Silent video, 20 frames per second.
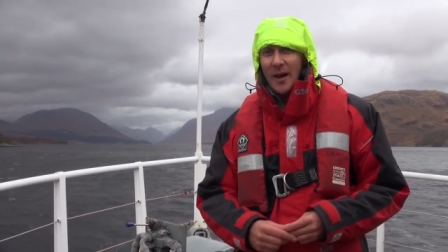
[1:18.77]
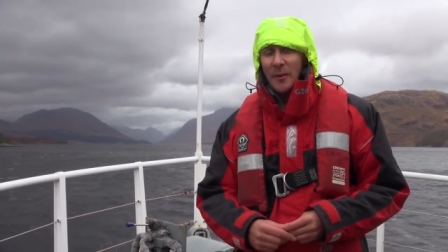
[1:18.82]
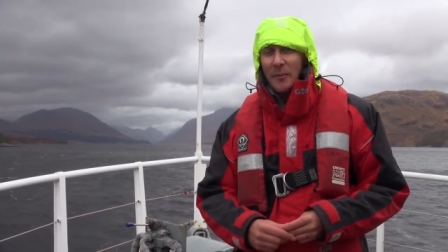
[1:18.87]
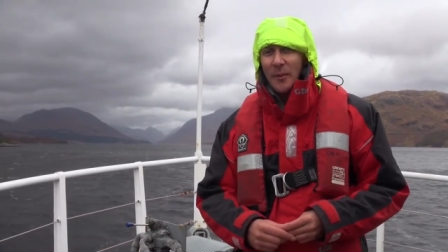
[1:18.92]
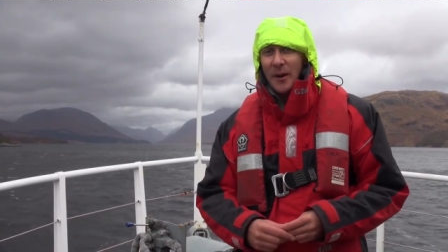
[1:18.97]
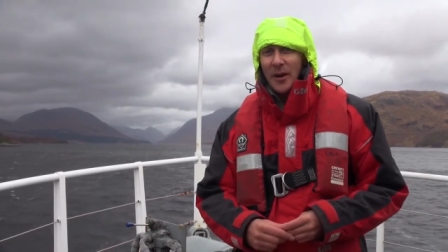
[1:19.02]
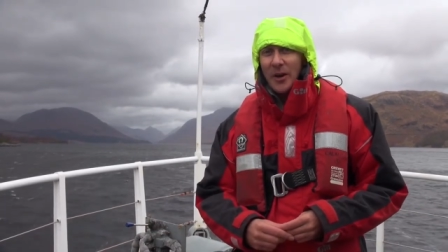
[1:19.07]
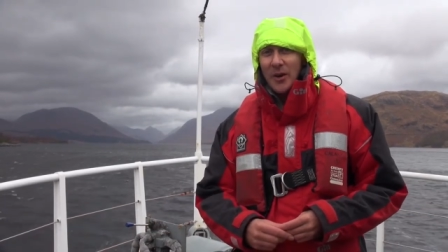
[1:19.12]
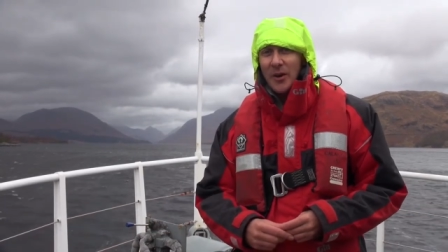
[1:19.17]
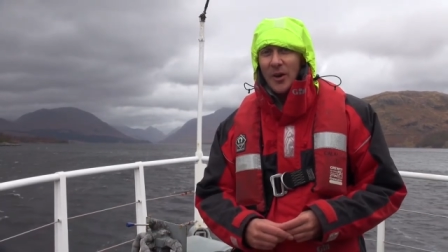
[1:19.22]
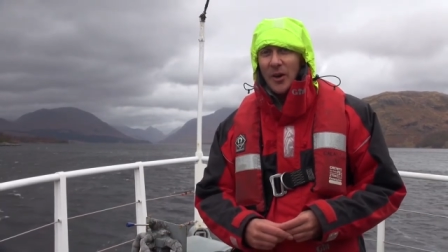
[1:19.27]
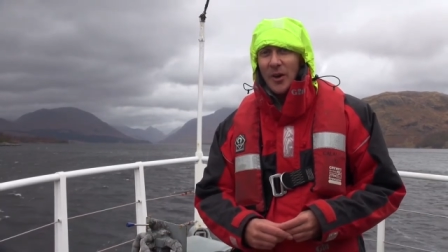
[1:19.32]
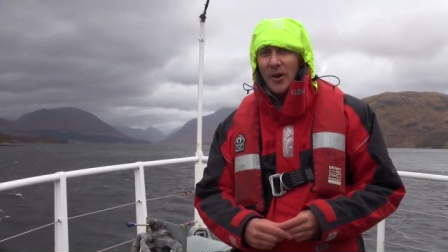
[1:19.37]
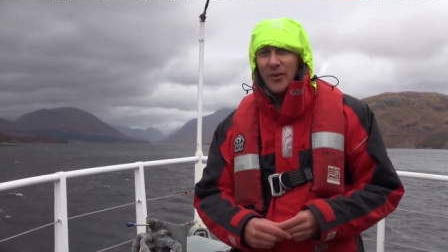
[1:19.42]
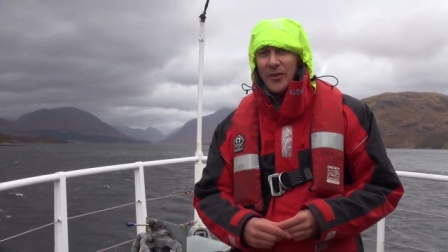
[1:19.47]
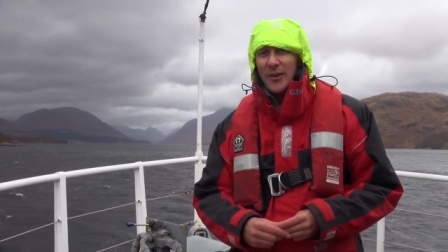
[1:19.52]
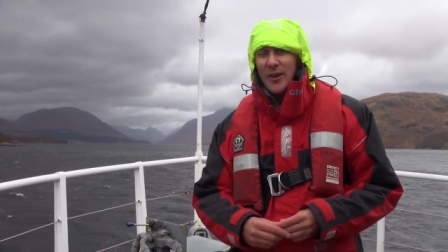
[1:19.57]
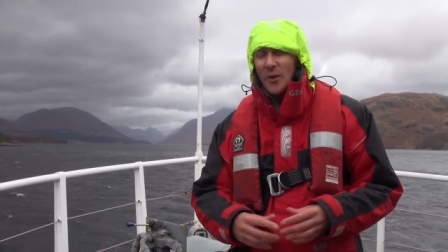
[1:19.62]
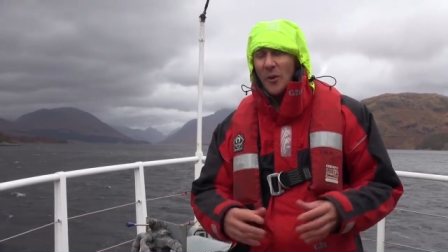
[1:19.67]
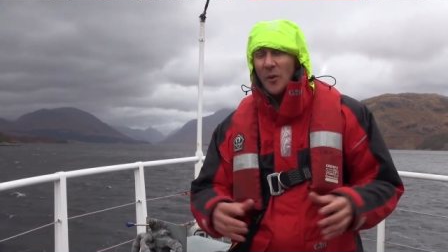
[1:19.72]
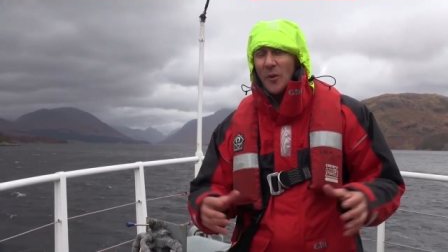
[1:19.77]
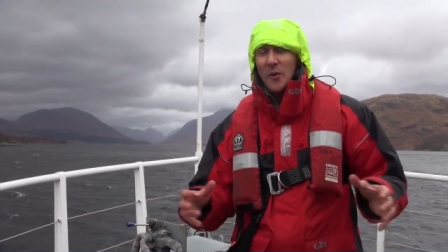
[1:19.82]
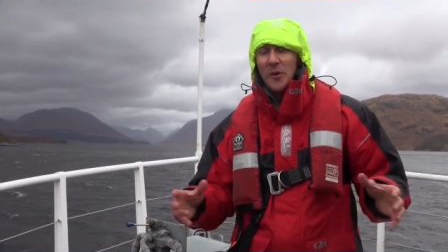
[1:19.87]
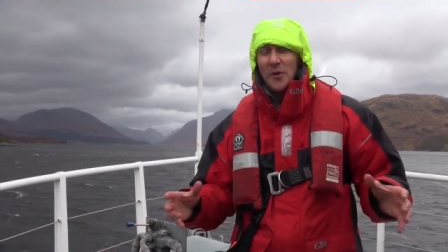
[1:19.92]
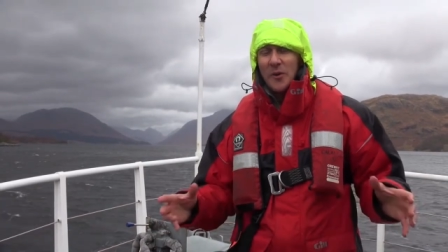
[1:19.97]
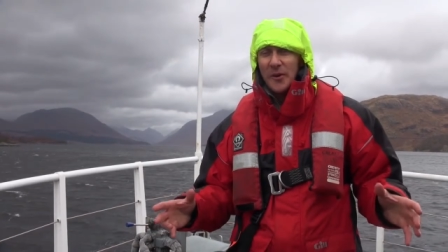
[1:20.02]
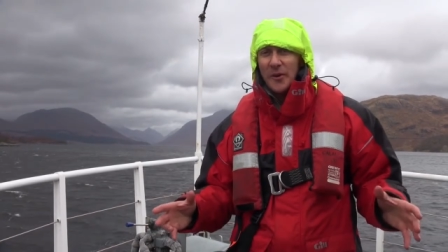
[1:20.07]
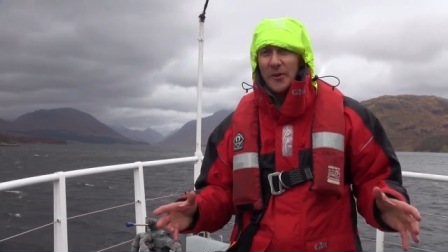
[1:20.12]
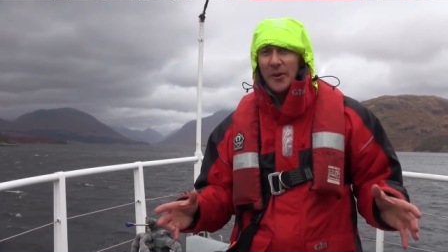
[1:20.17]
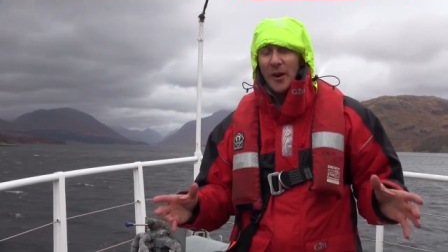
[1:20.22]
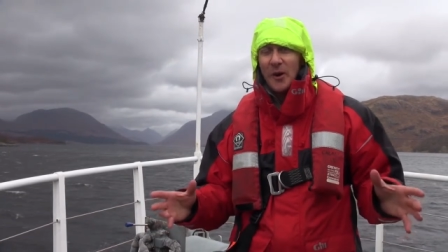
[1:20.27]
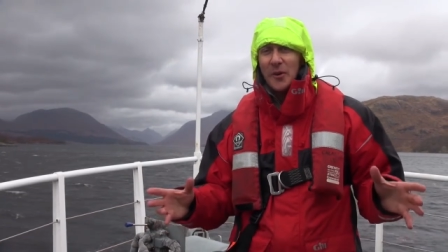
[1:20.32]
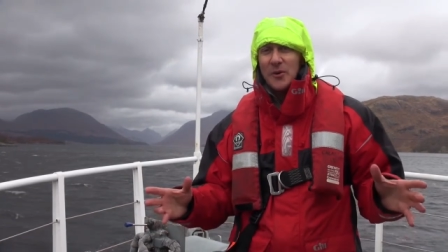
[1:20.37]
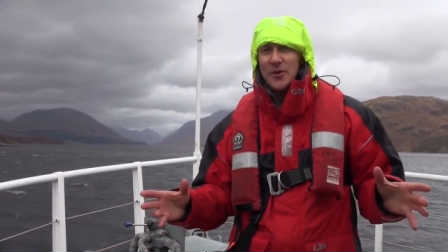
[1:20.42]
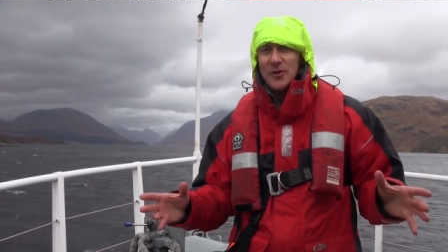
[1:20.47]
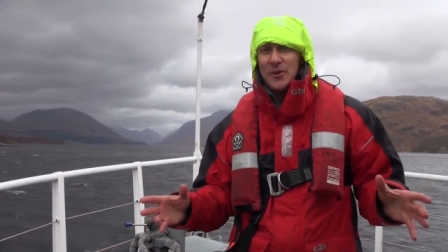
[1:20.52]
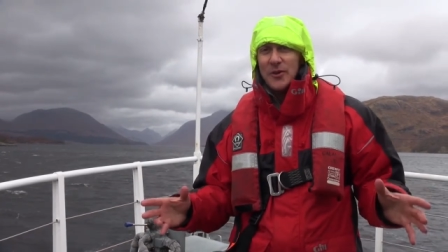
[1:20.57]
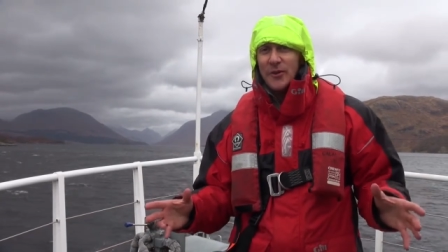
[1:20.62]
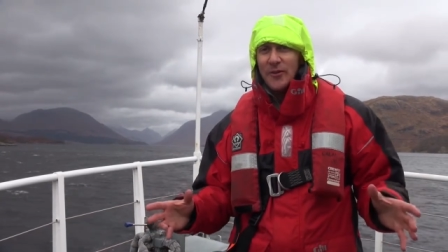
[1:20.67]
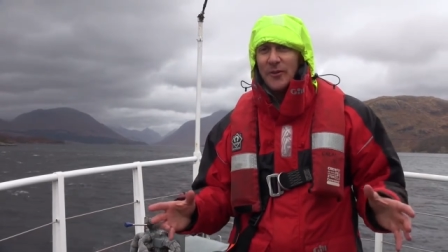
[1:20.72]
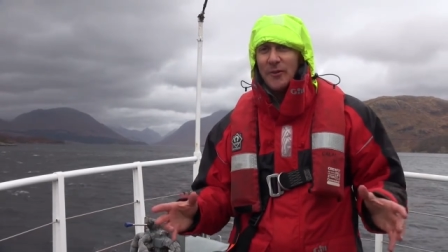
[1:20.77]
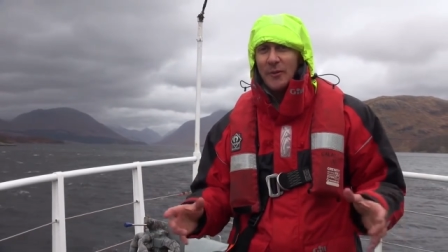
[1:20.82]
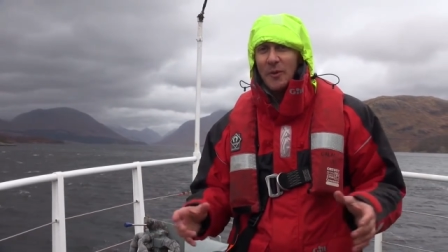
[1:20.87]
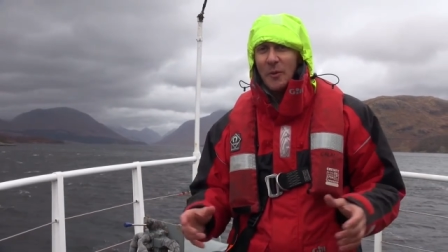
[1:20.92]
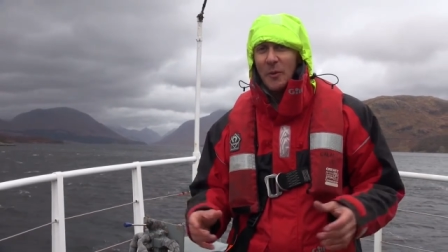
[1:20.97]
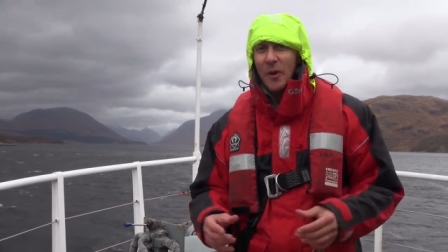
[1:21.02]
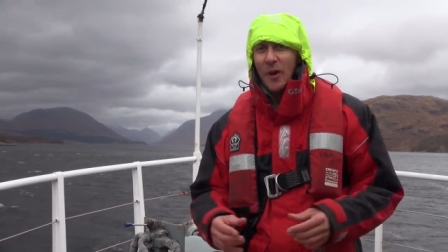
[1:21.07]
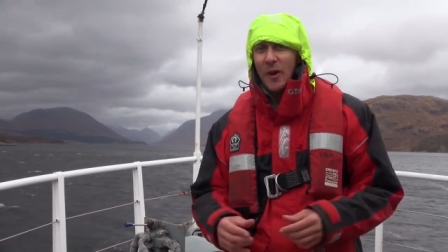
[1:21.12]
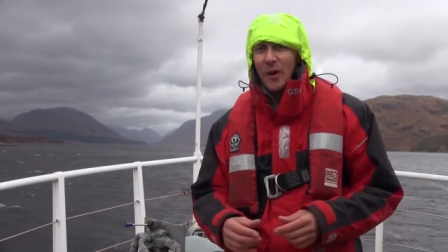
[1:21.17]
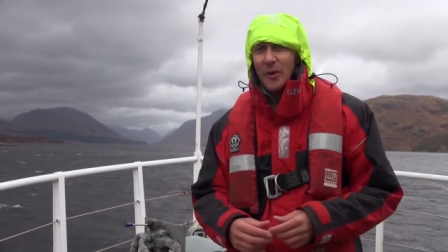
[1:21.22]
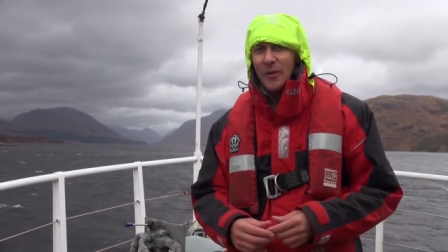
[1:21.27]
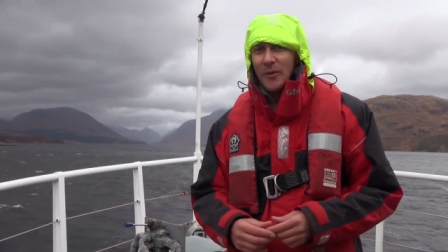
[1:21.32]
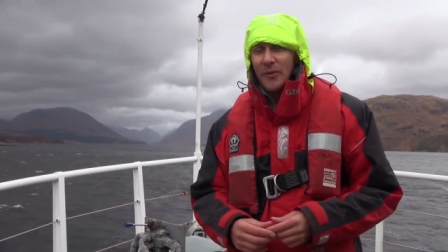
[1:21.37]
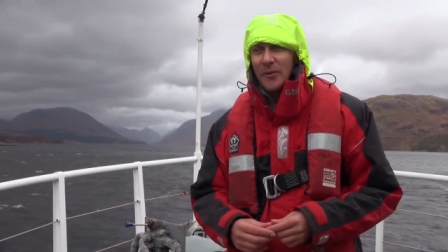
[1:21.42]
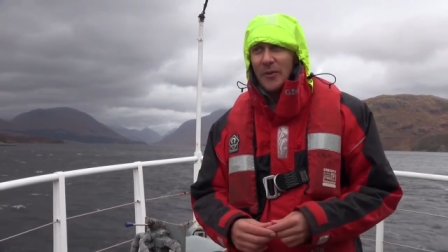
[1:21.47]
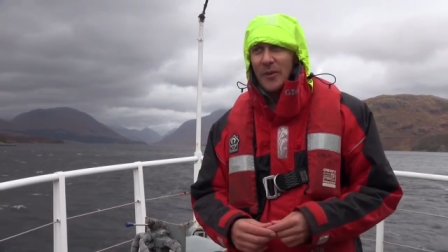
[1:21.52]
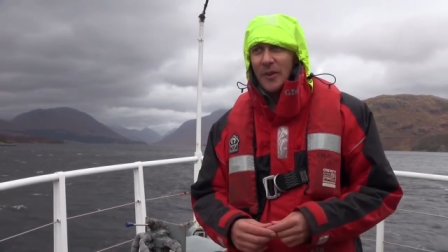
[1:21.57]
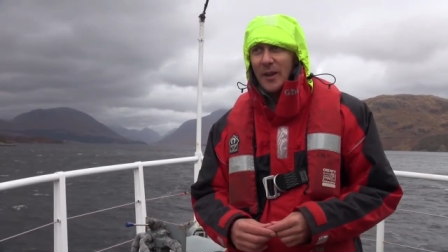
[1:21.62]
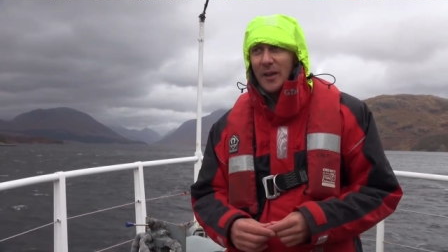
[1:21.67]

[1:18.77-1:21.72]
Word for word: but occurs in all of the oceans of the world.